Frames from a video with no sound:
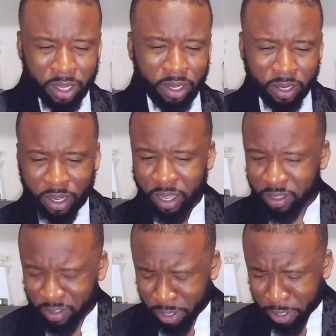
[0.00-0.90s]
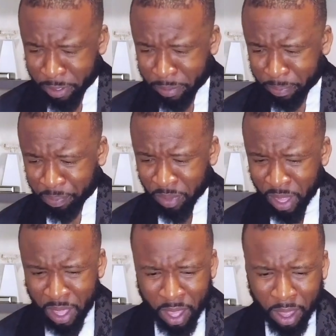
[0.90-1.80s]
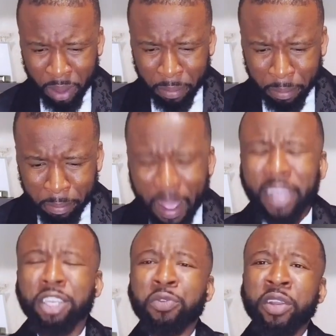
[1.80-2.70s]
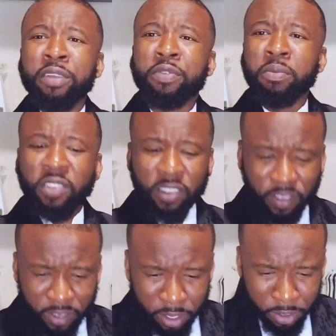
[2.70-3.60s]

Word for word: It's um, um, mandarin from Cecile.